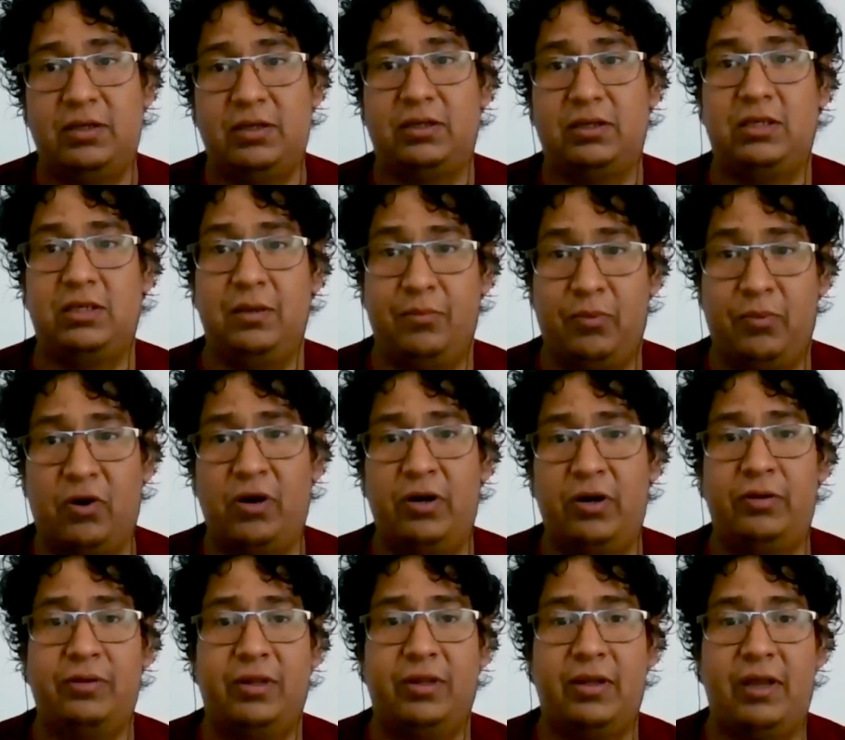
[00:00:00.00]
She
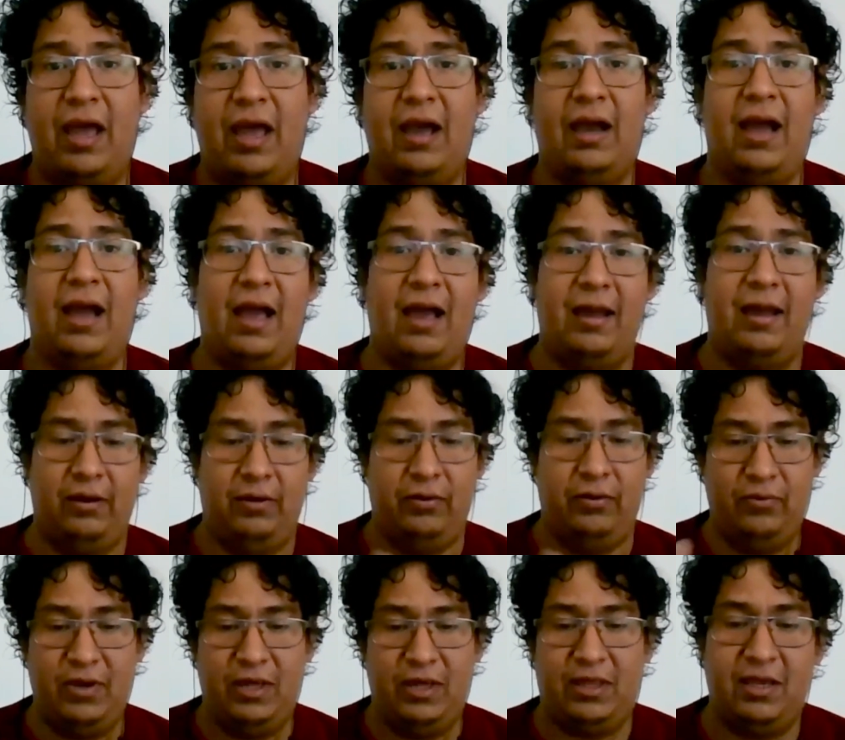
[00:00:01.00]
born, and
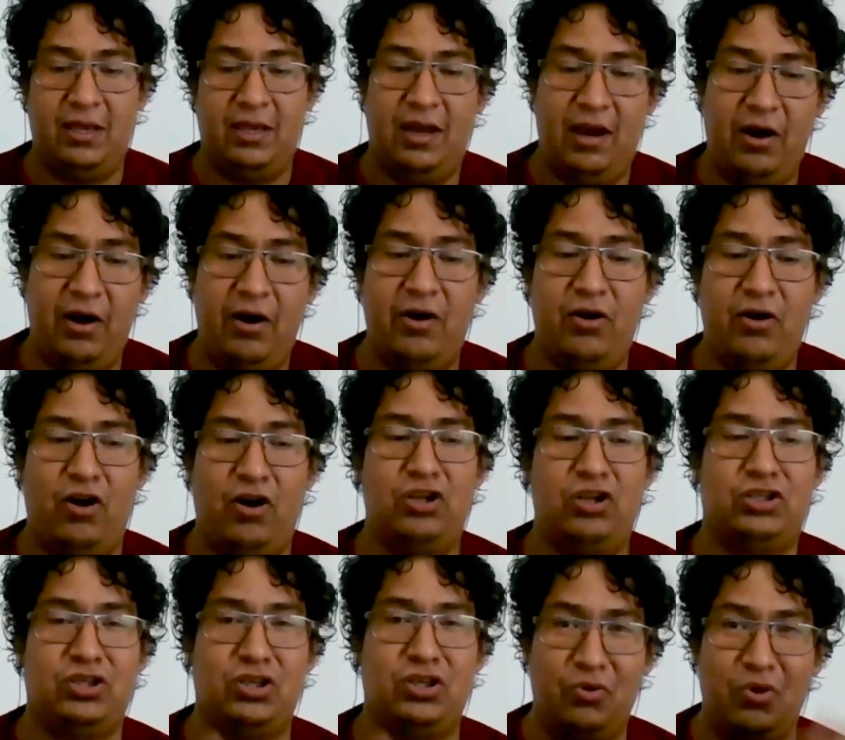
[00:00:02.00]
with her
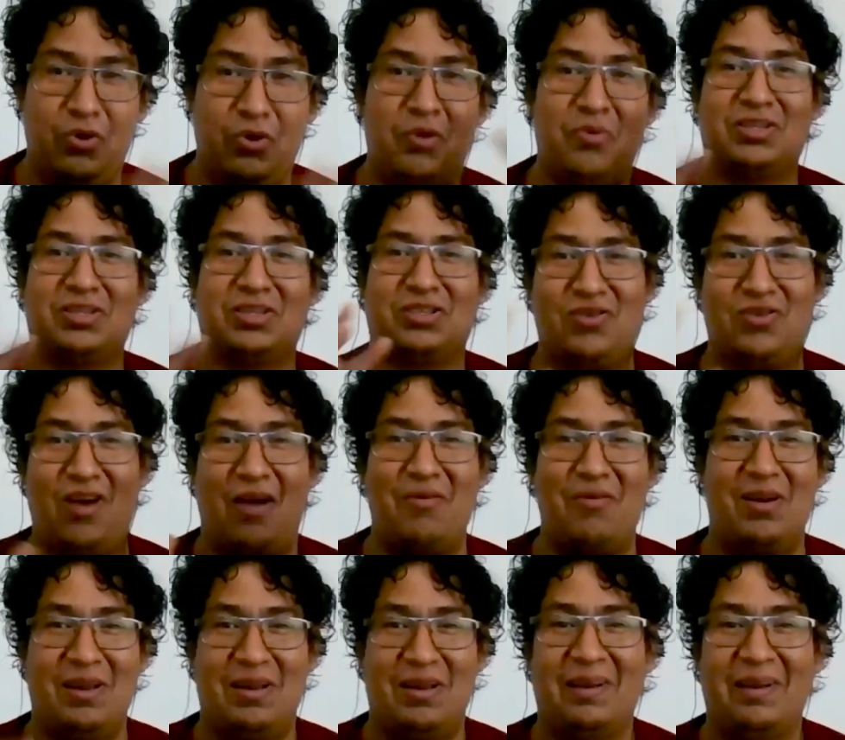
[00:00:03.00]
also we were
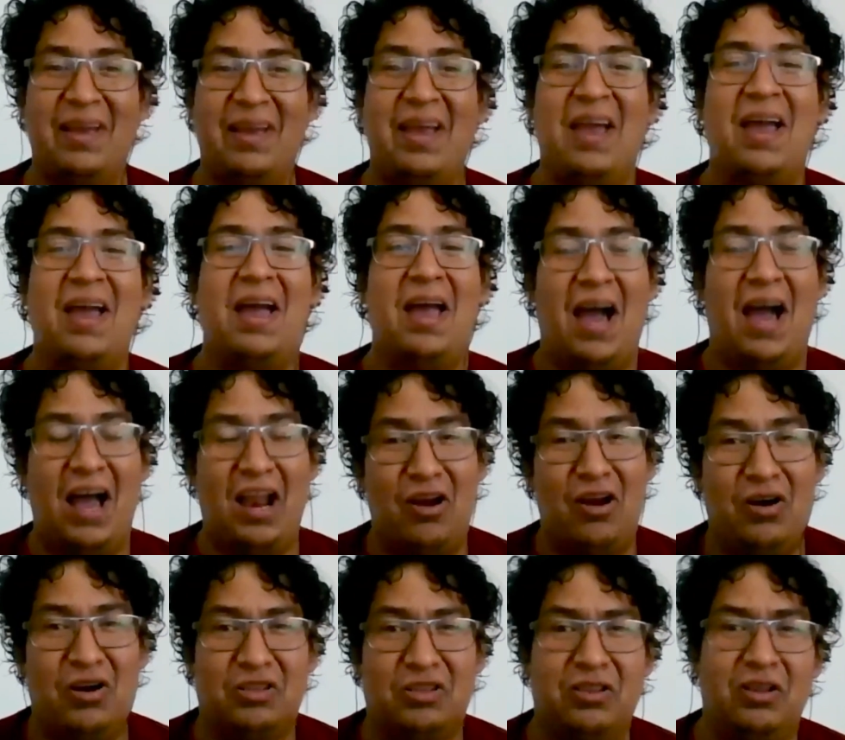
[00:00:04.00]
traveling a
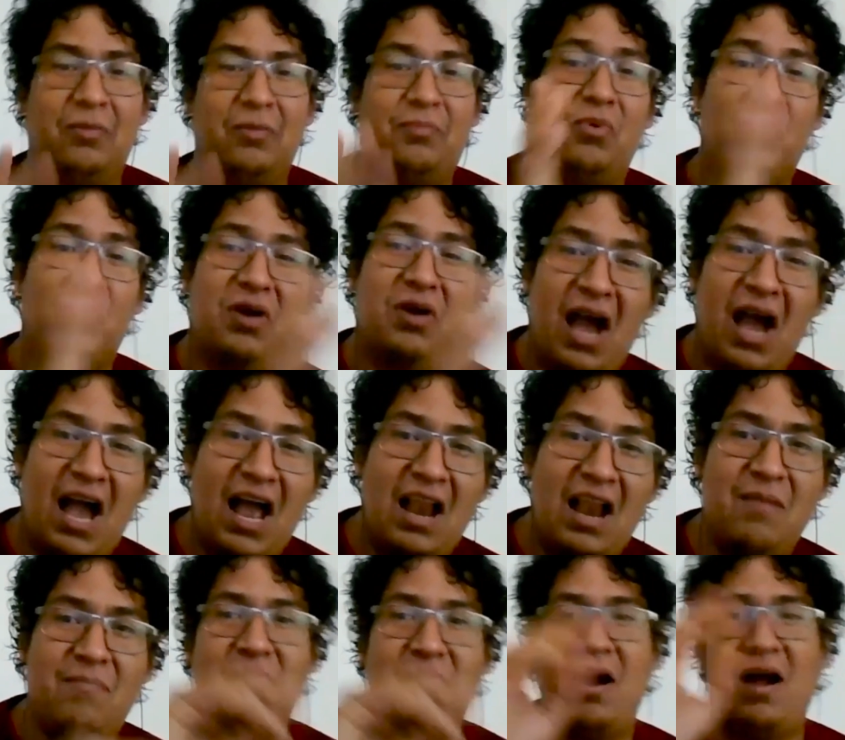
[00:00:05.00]
lot, no?
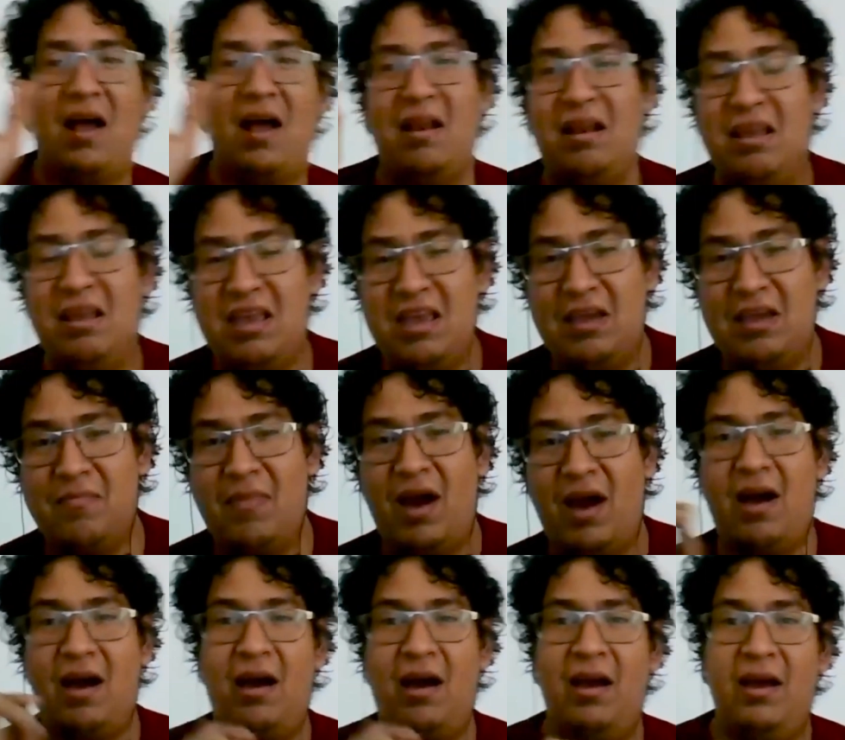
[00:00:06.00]
Pucallpa,
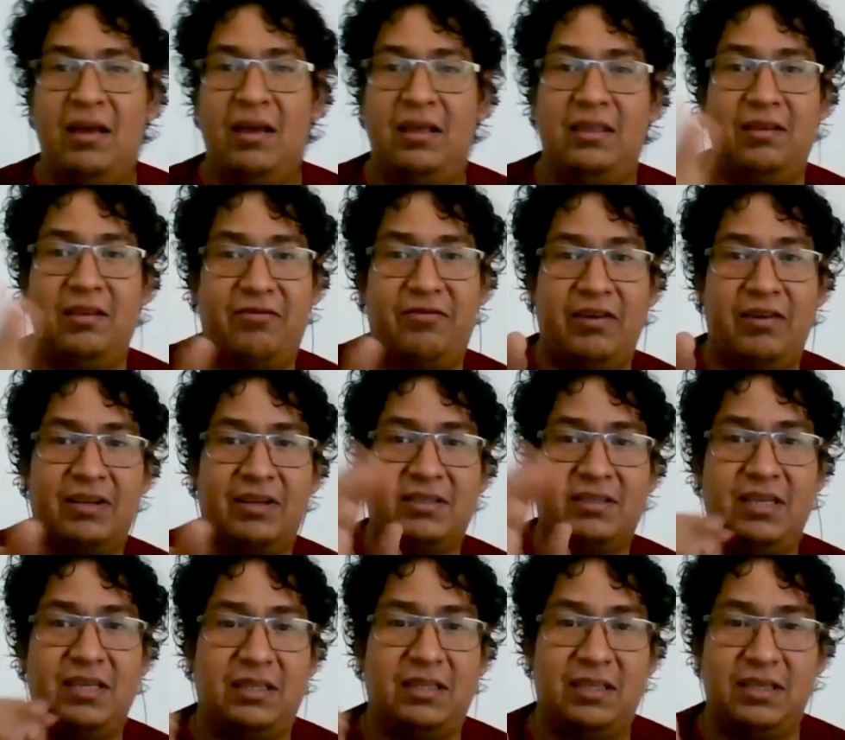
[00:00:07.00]
Lima, different
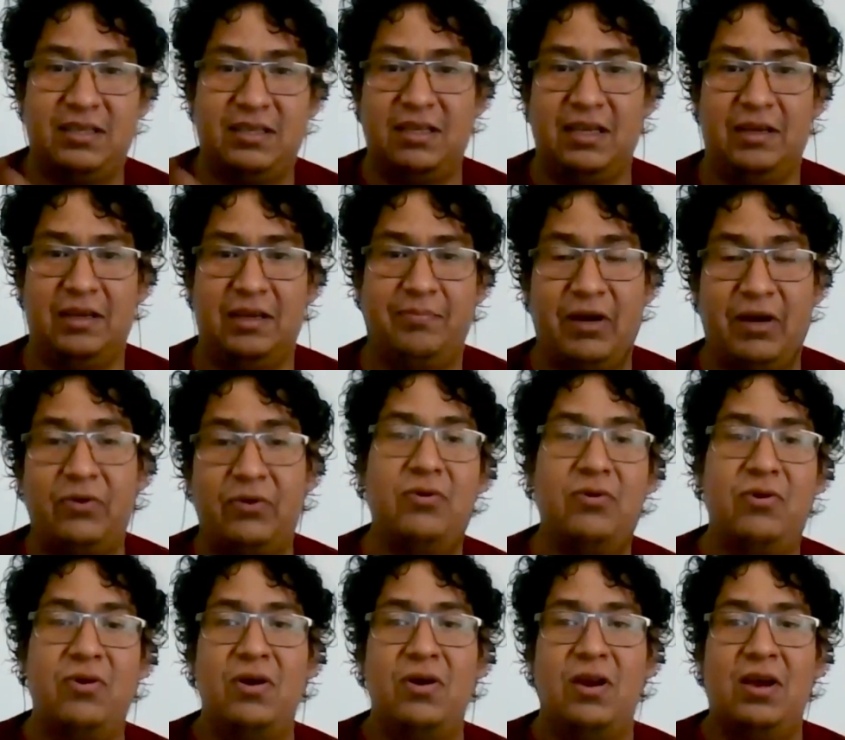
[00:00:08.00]
cities in
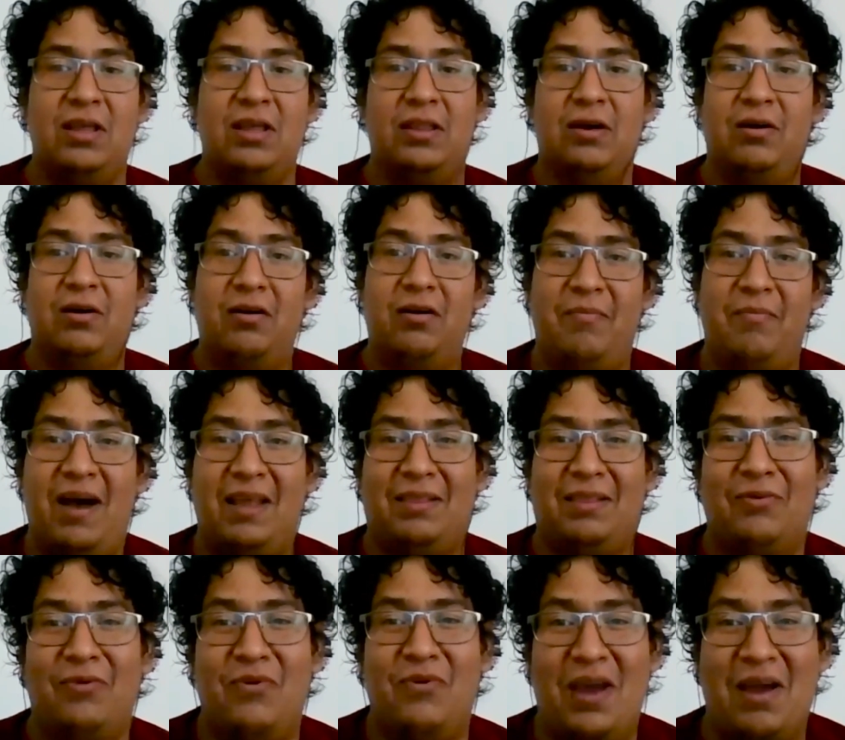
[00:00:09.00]
Peru, no?
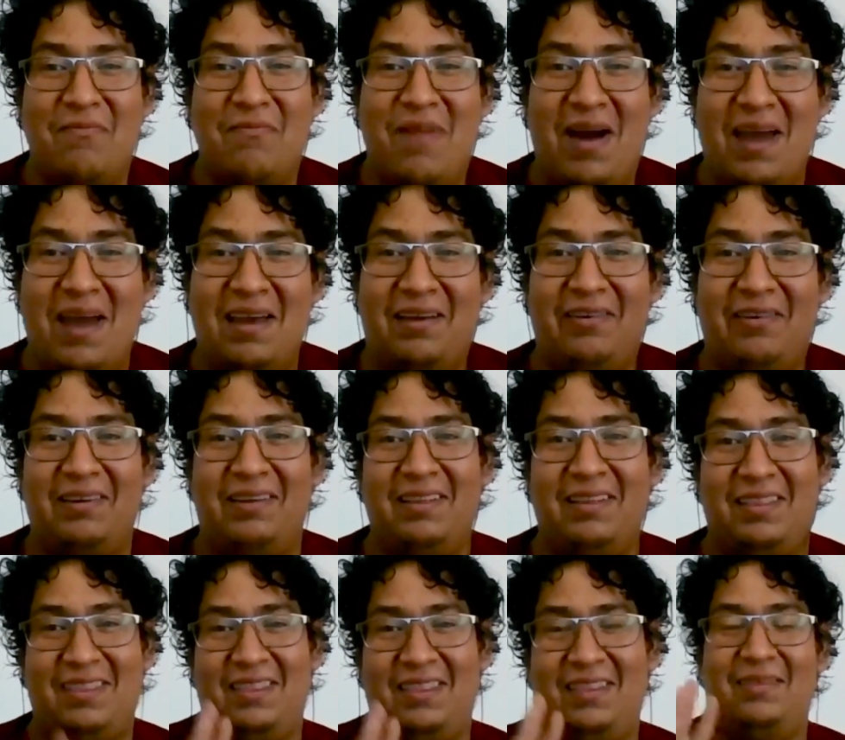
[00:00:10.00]
But when
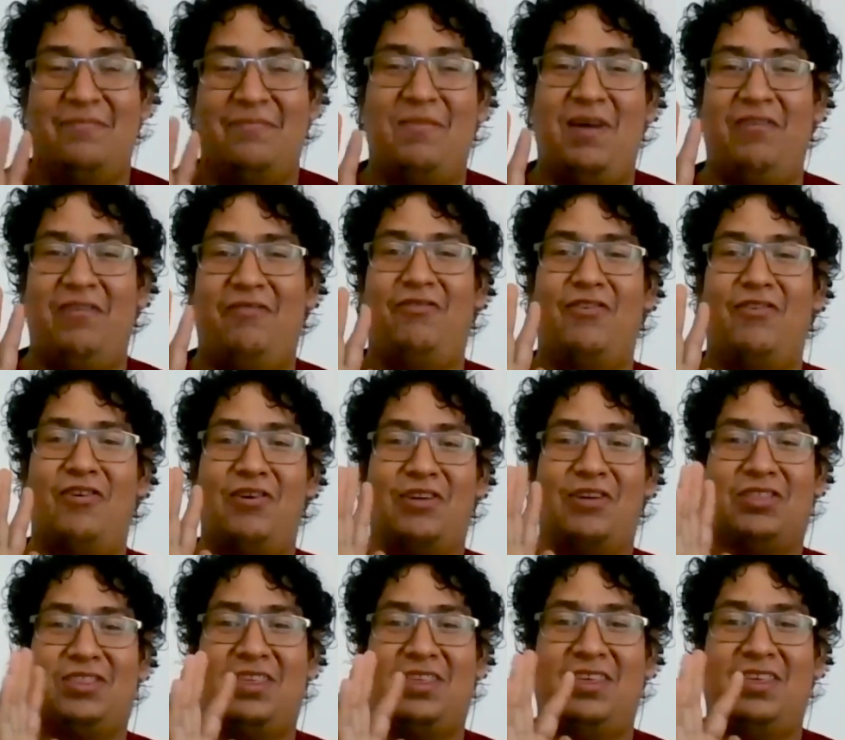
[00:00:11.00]
my
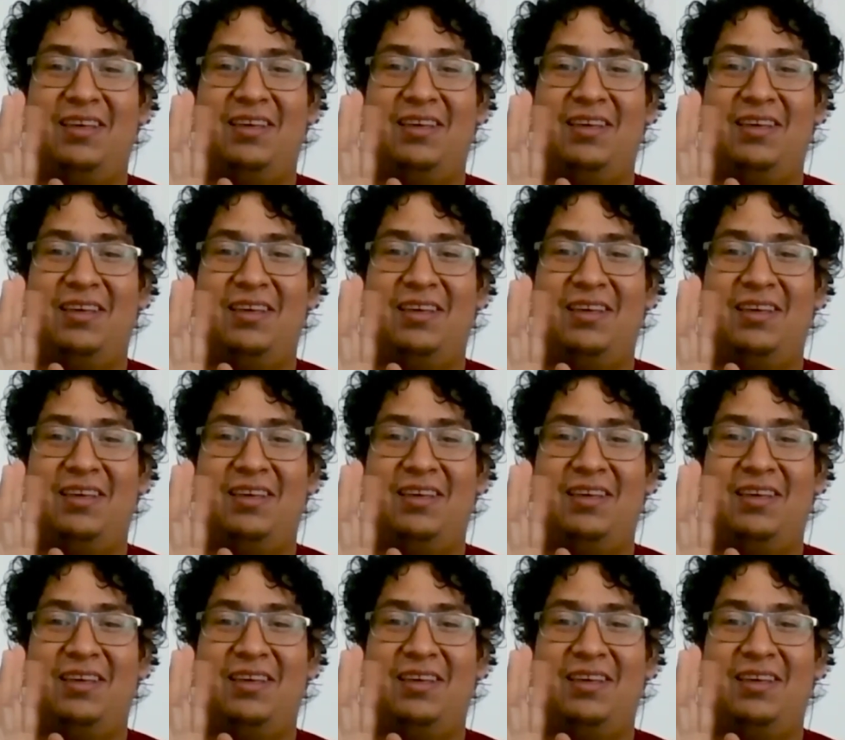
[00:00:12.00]
fourth